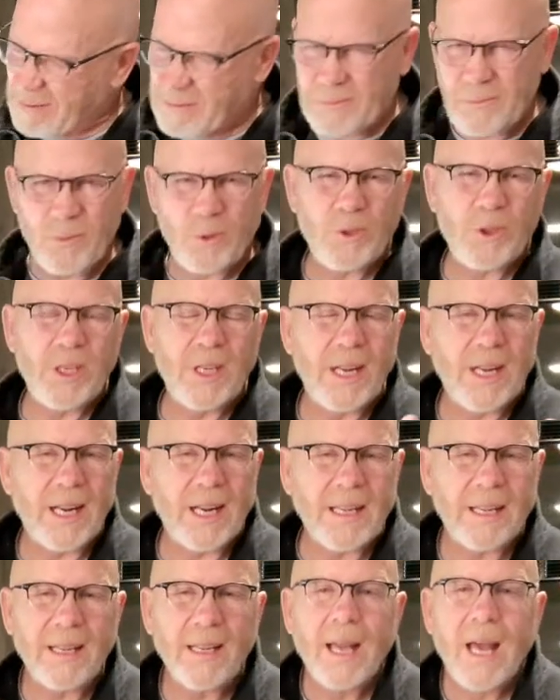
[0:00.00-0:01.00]
Where'd you get
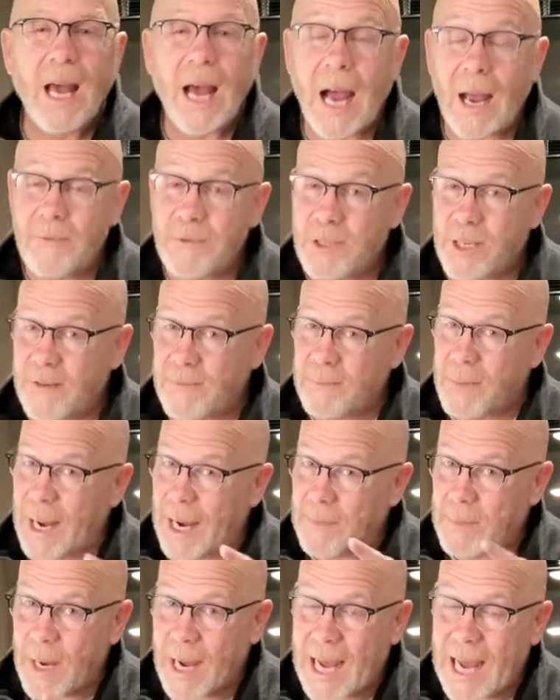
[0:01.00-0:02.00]
on? I've saved
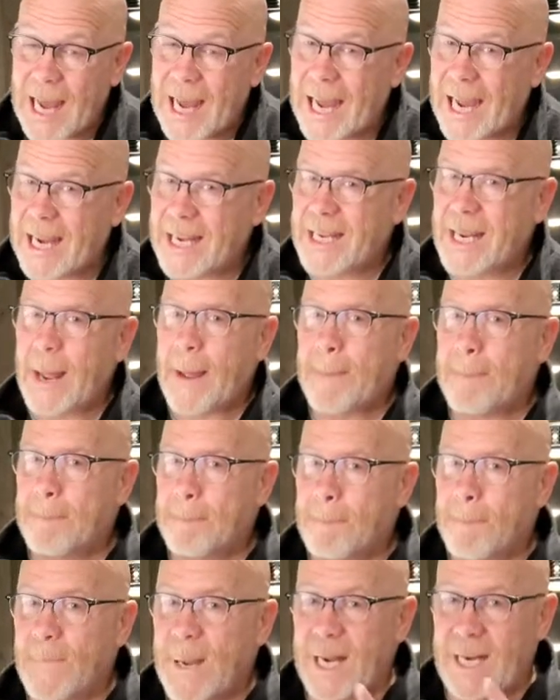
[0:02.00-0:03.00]
my behind
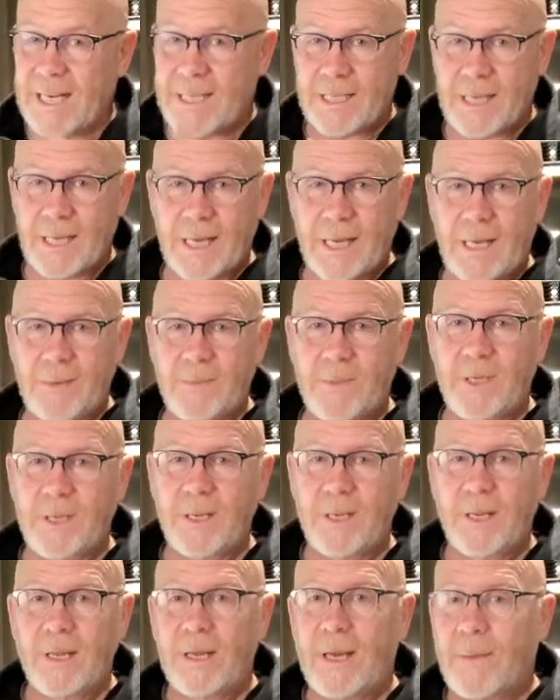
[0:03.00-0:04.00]
many times
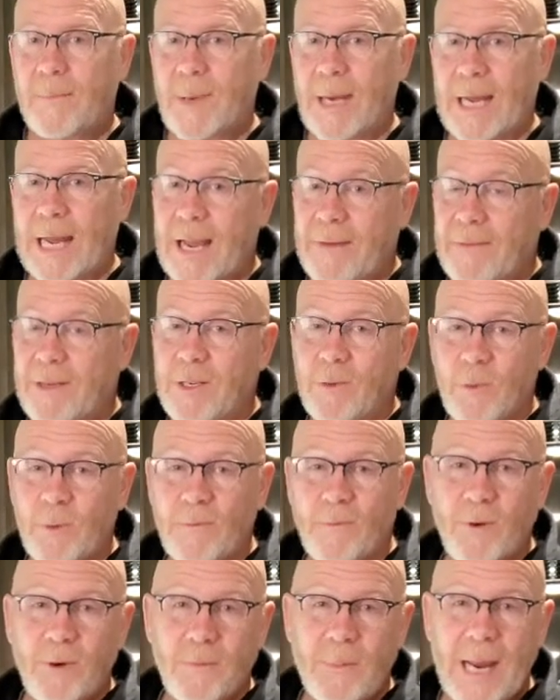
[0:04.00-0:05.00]
by having to
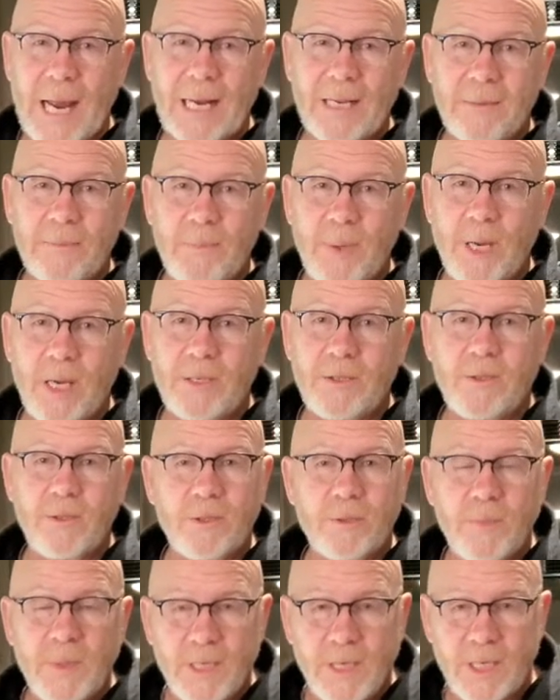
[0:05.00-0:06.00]
refer back to
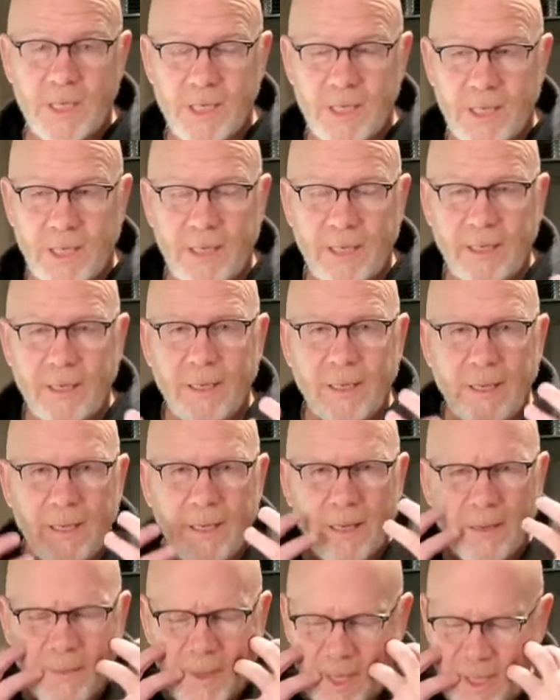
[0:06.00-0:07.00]
pictures because it's like, oh my